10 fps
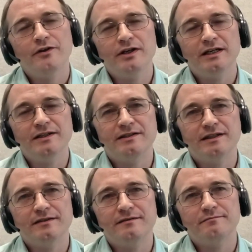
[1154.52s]
think
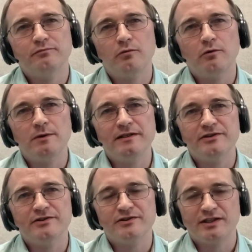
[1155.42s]
it probably
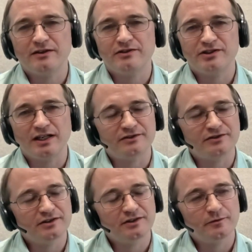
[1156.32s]
doesn't sound as sexy
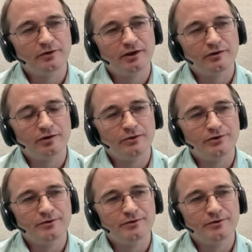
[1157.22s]
as some of the other roles.